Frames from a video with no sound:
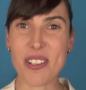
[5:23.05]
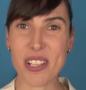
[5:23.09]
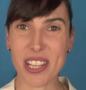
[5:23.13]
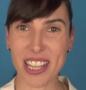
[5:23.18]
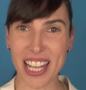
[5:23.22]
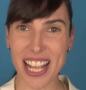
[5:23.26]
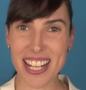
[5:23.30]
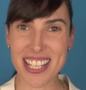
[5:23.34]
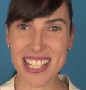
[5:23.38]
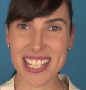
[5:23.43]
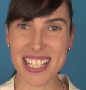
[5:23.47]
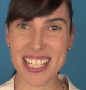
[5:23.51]

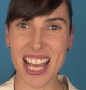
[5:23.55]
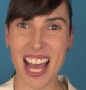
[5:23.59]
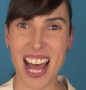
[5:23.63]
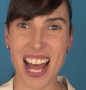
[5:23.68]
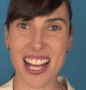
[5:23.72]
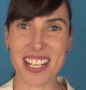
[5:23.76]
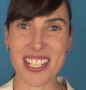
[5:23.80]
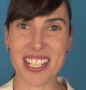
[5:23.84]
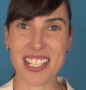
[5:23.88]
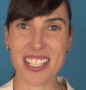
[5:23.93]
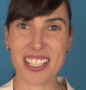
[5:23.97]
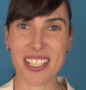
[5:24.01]
Let's
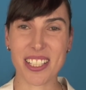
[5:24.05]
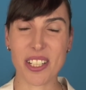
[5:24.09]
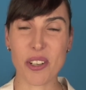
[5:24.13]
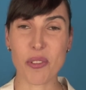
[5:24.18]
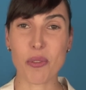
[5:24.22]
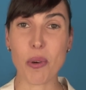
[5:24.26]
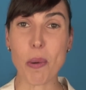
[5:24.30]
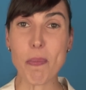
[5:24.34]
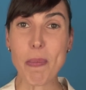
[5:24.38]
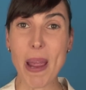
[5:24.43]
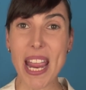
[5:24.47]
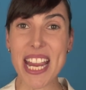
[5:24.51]
start.
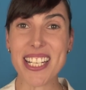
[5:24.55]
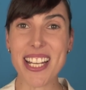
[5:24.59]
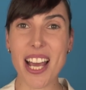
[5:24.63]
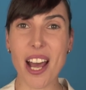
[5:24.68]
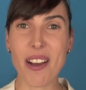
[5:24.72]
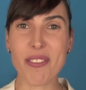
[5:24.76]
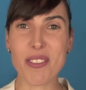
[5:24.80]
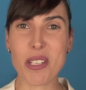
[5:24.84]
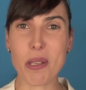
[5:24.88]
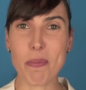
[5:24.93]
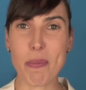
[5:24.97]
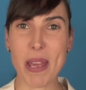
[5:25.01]
Repeat
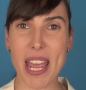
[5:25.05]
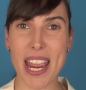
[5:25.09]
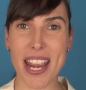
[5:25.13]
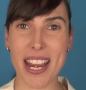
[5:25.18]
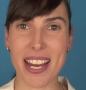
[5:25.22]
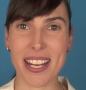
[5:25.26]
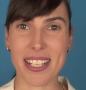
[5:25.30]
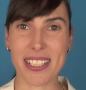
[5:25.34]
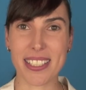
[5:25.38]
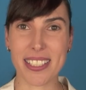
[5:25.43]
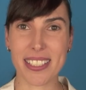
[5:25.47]
after me.